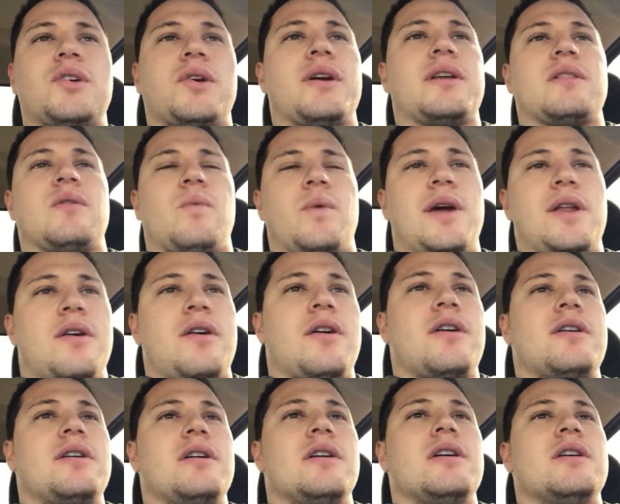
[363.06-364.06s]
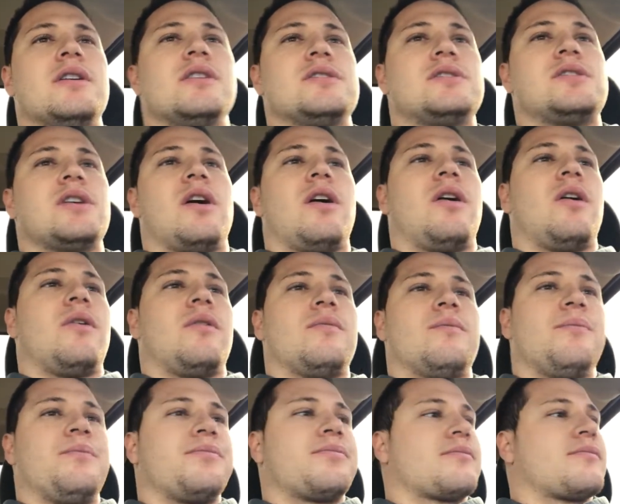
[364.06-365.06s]
during the winter, so
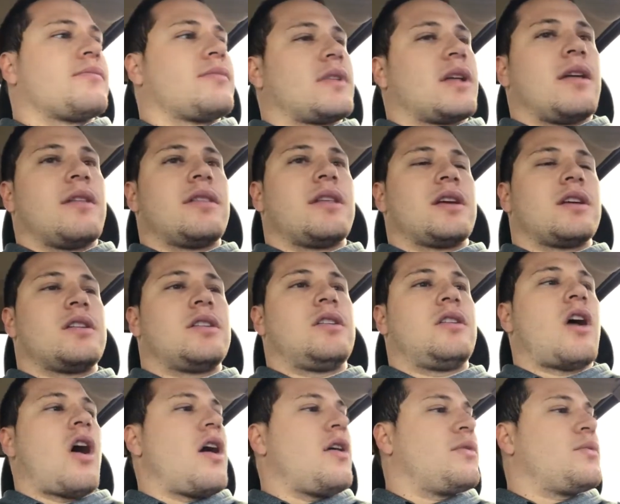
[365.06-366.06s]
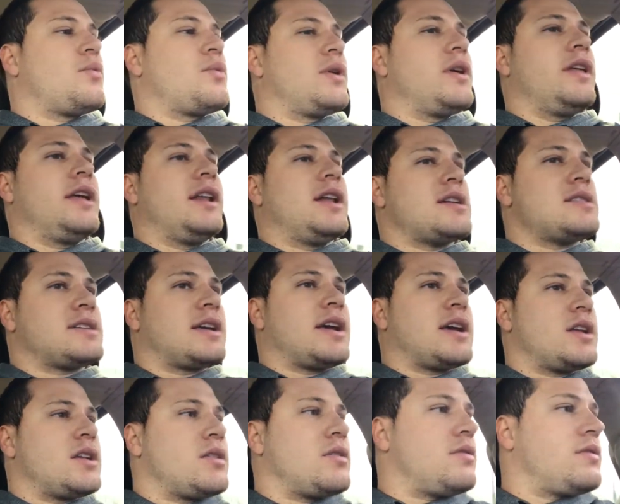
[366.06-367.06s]
the car really doesn't
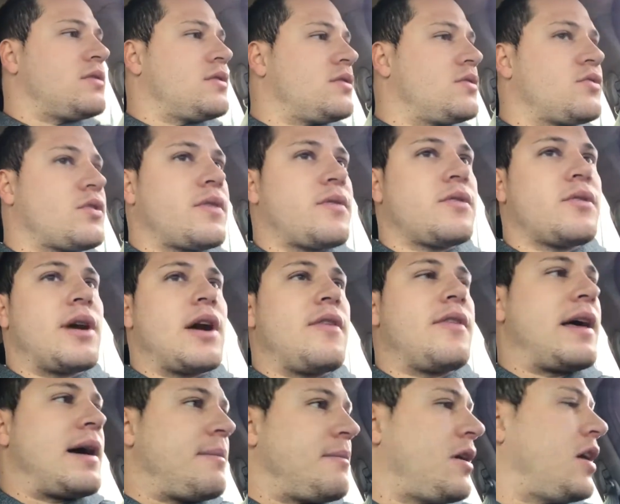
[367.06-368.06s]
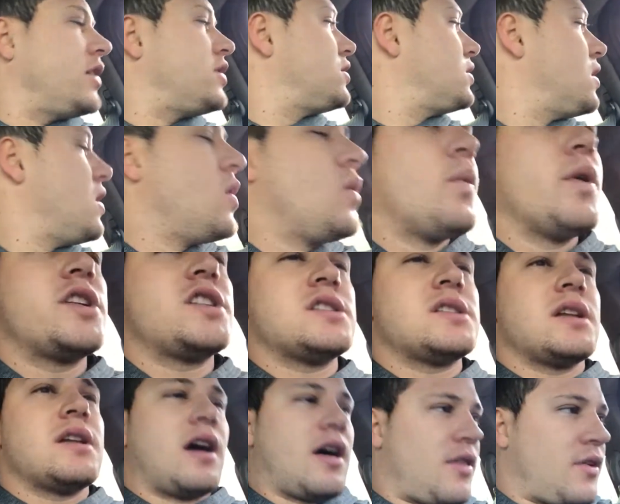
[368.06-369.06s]
get driven around that much, which
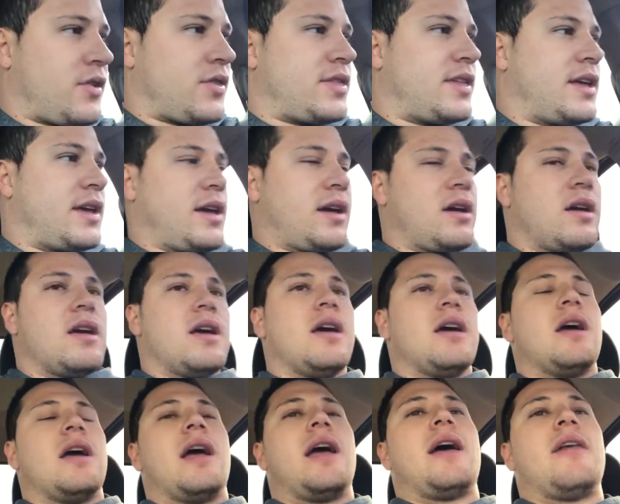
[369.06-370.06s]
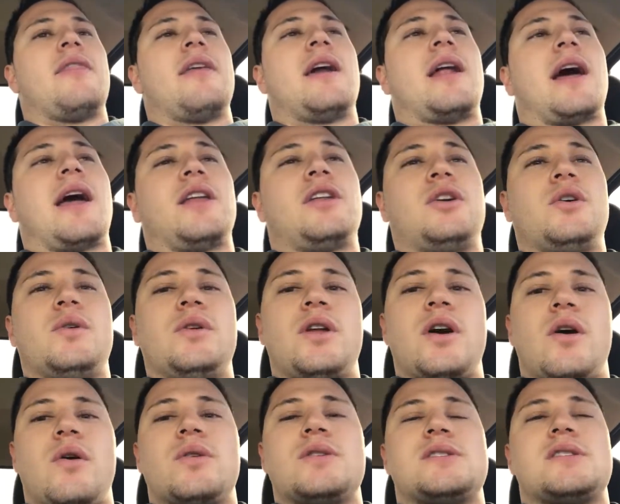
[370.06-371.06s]
is another thing. And then I do
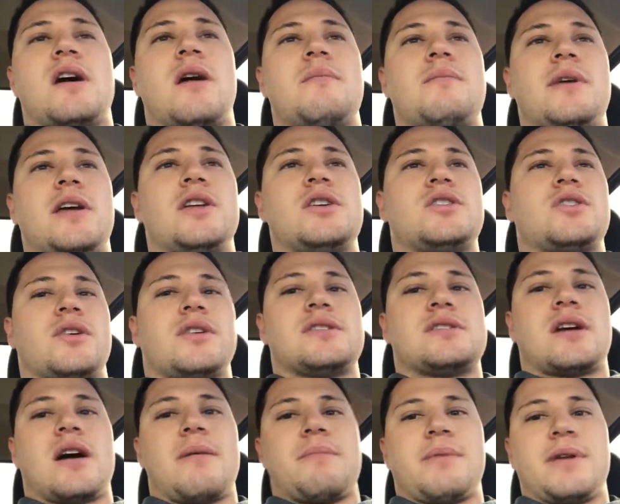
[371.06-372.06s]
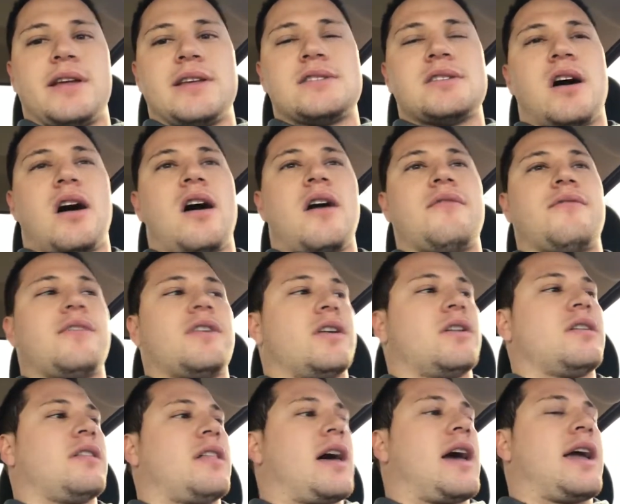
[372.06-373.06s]
know some insurance companies
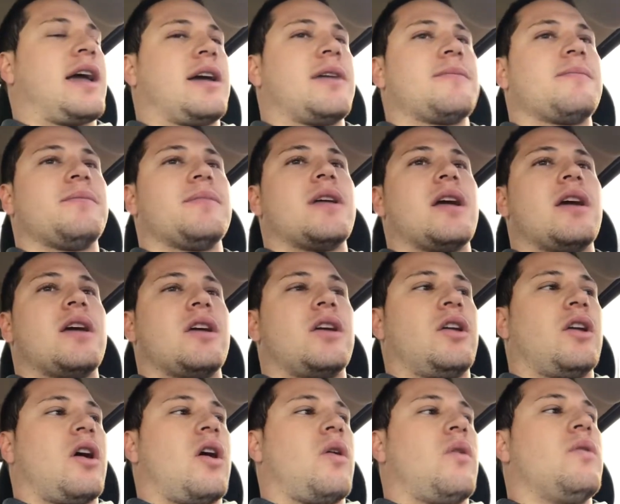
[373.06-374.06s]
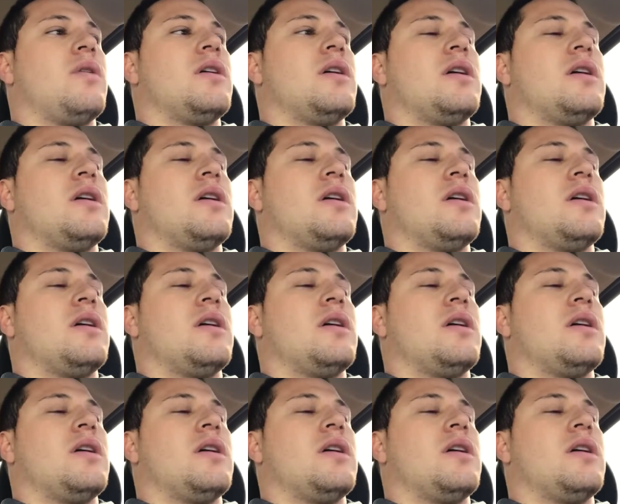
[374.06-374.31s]
offer, like, you know,